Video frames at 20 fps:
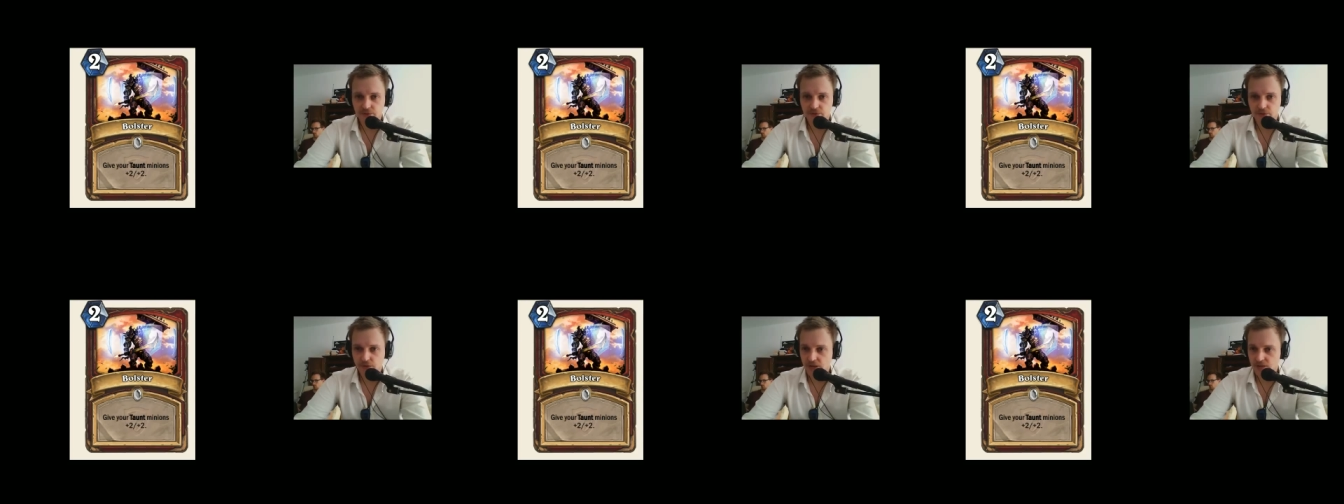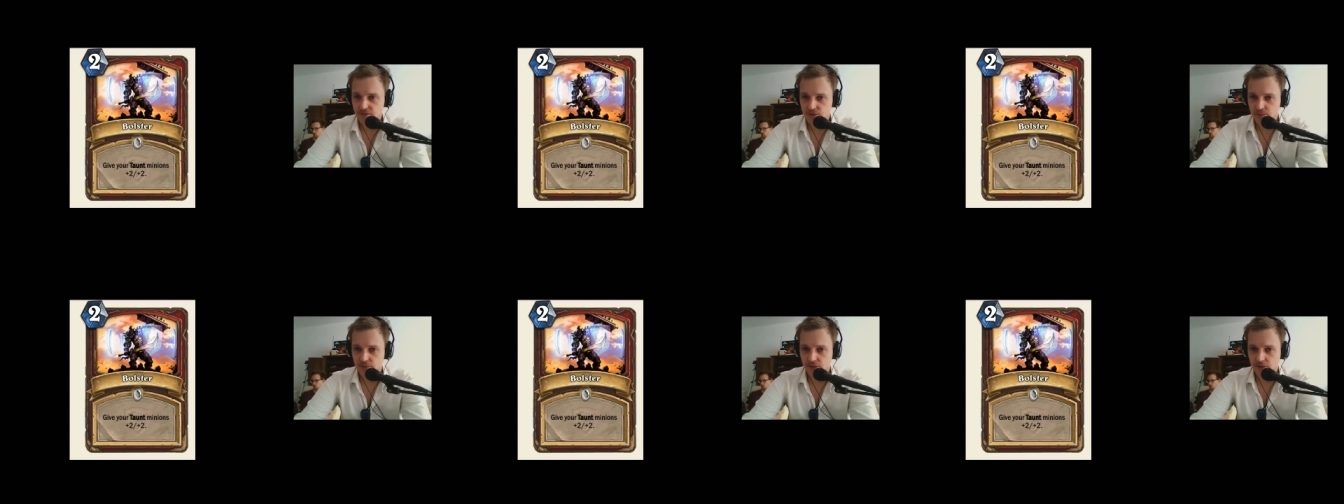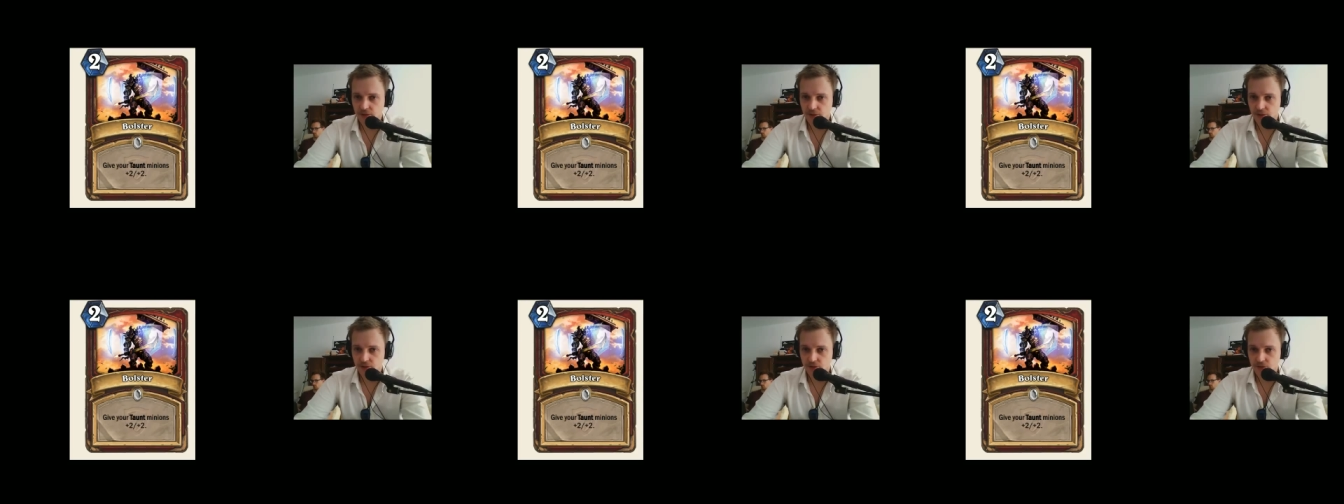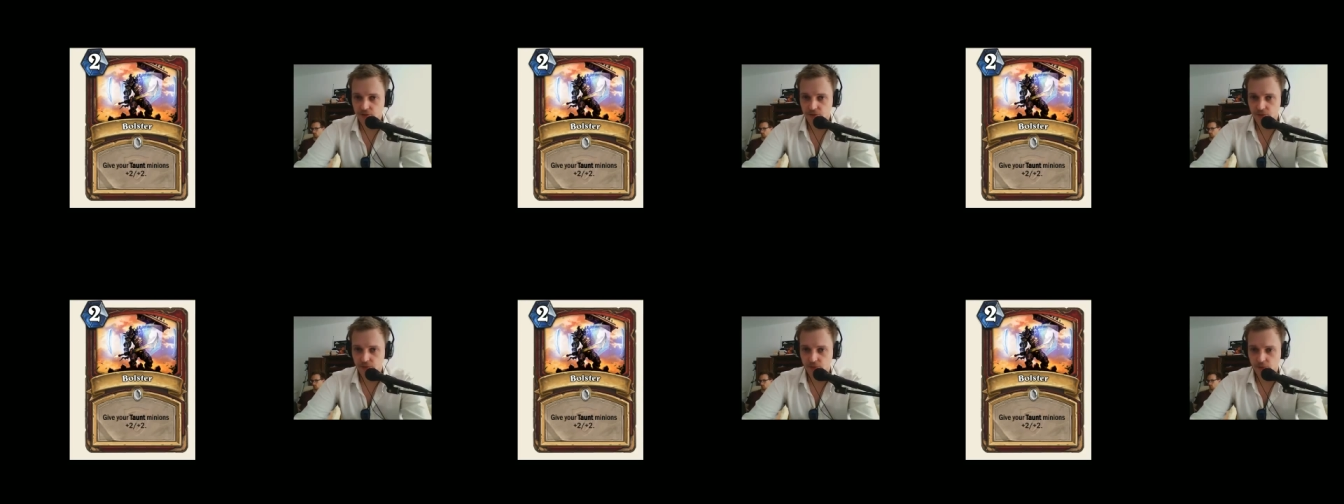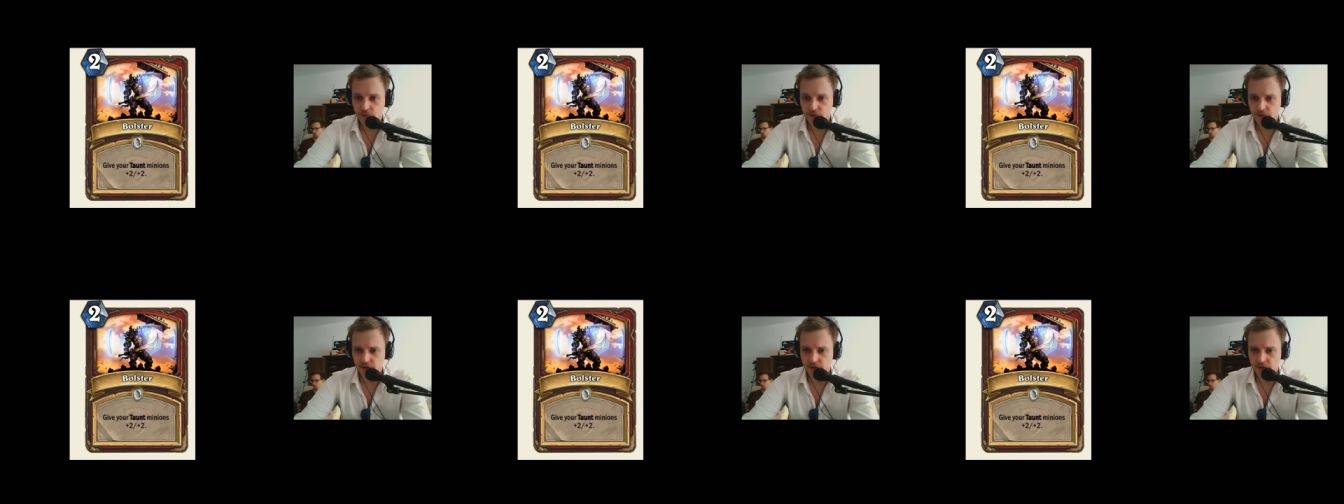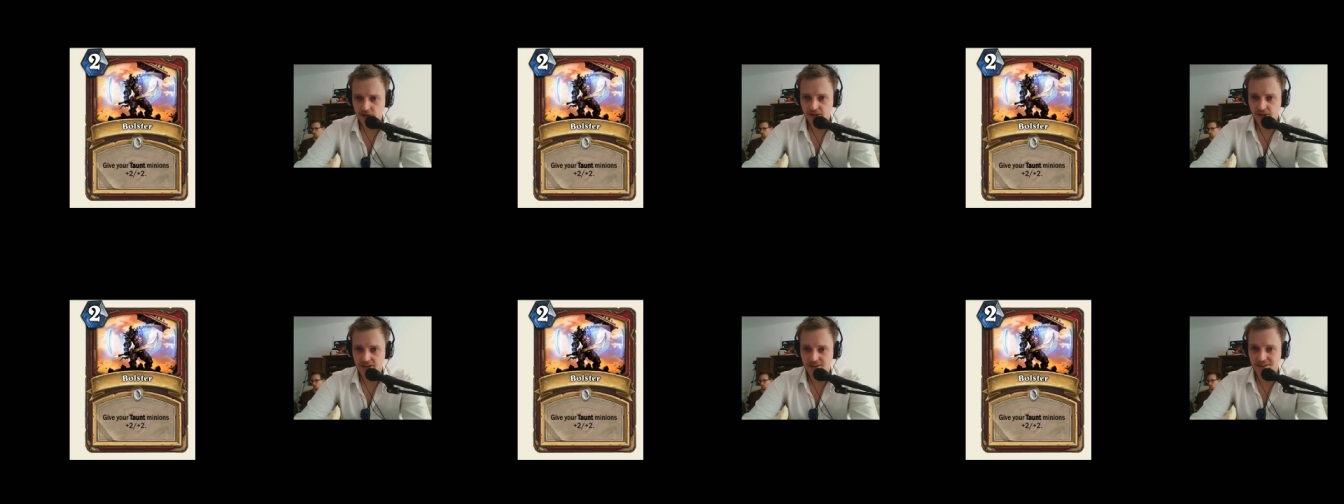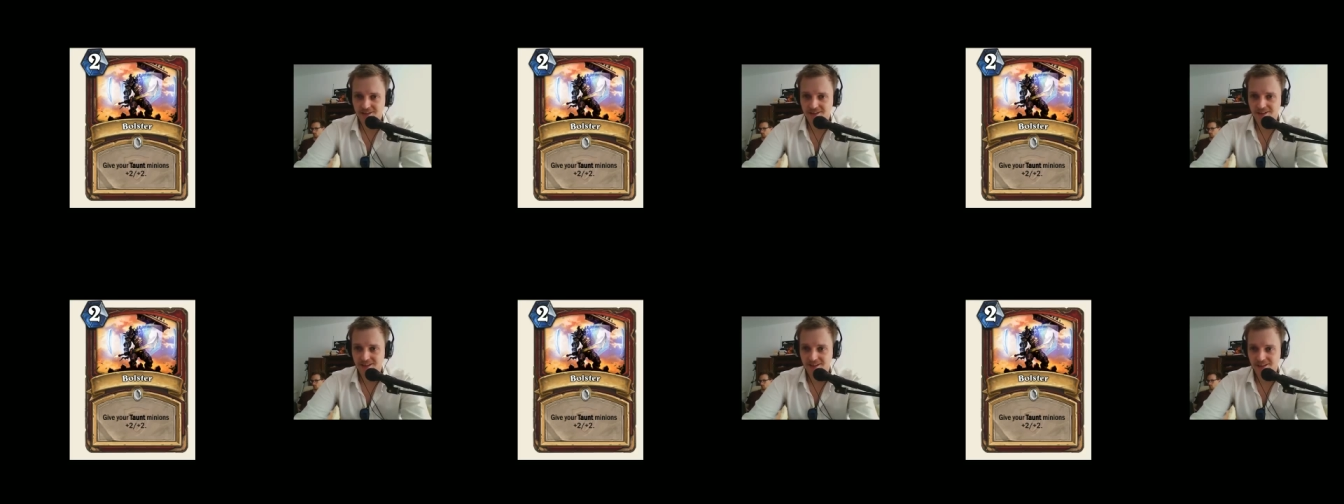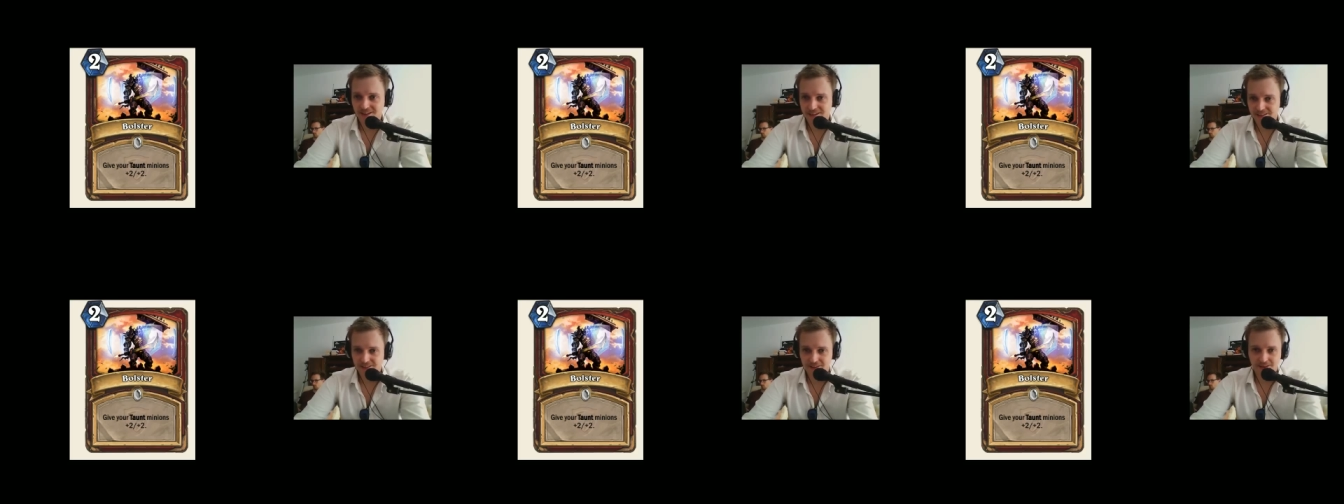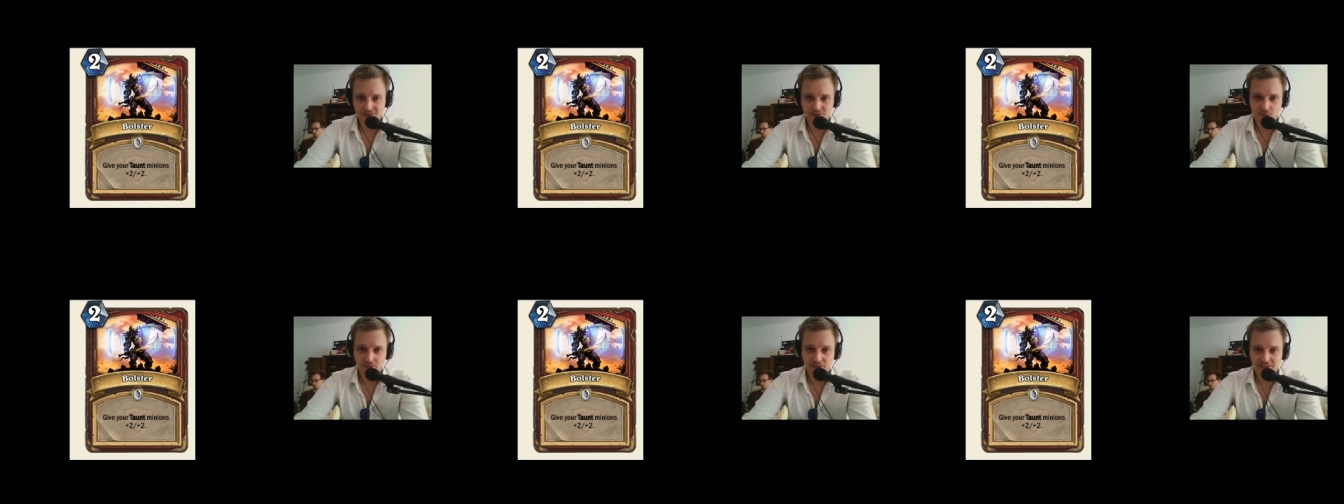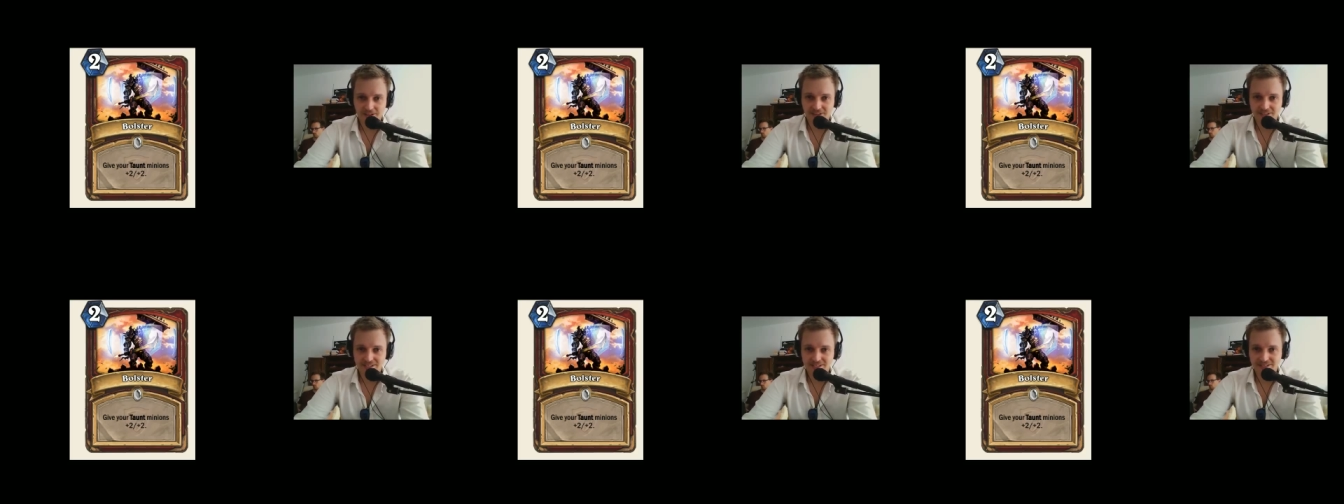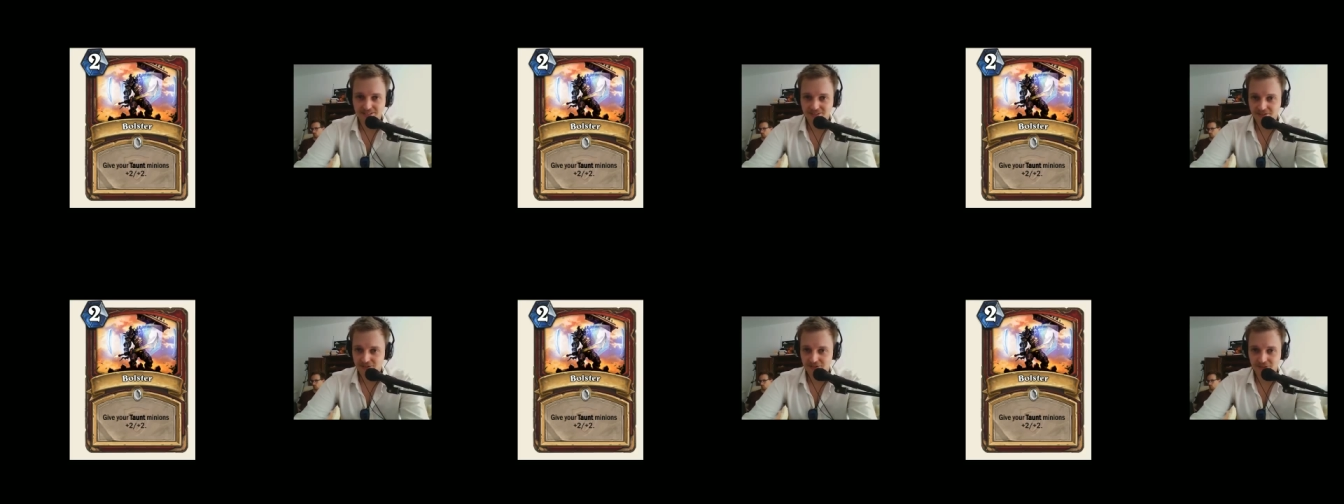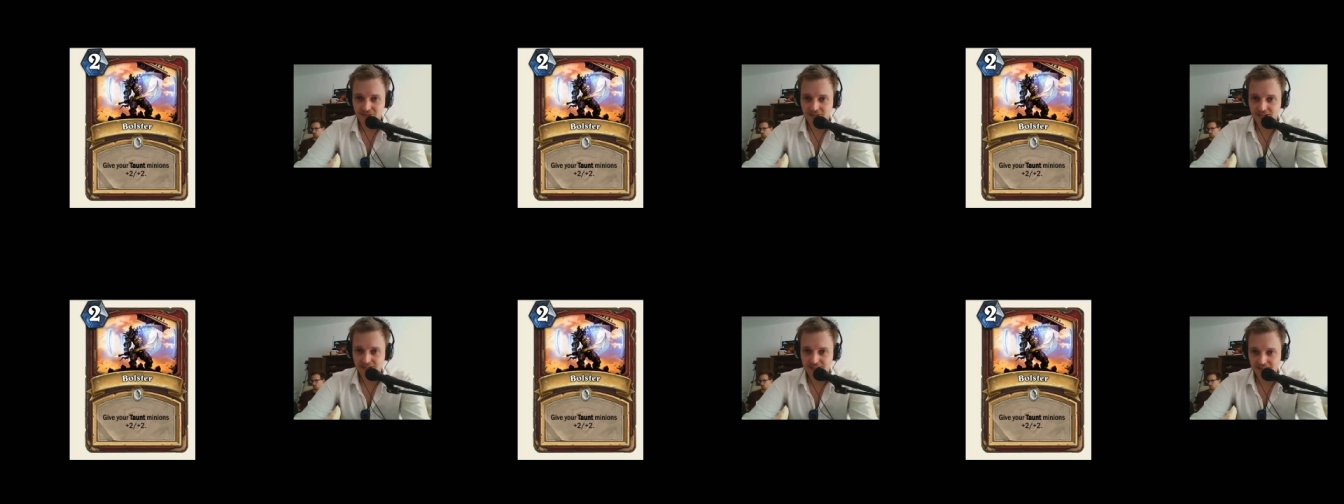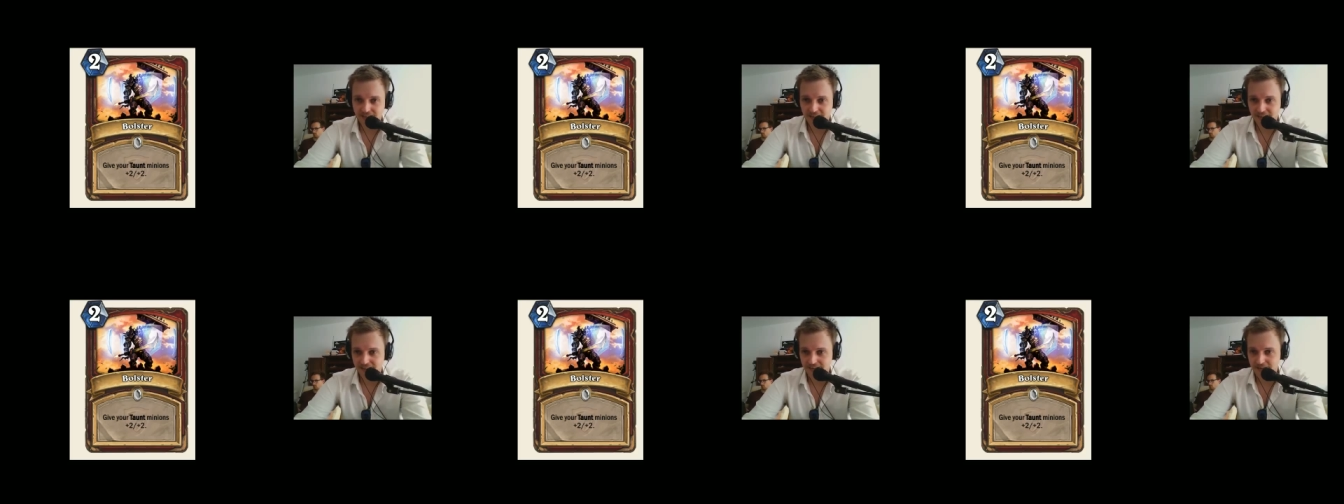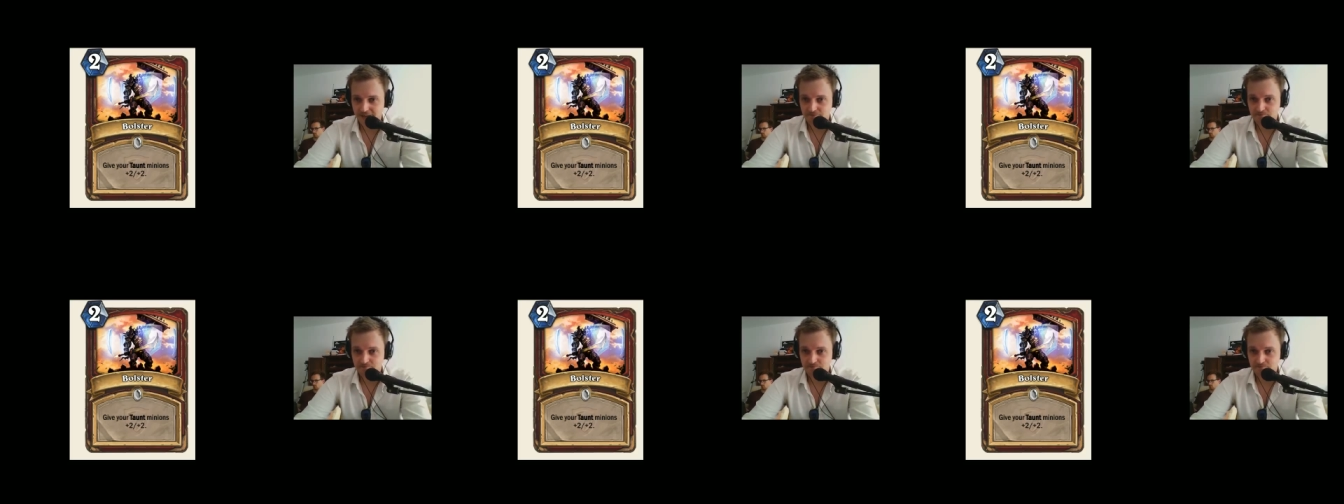So you have to play taunt and warrior, and then you play this, and you get like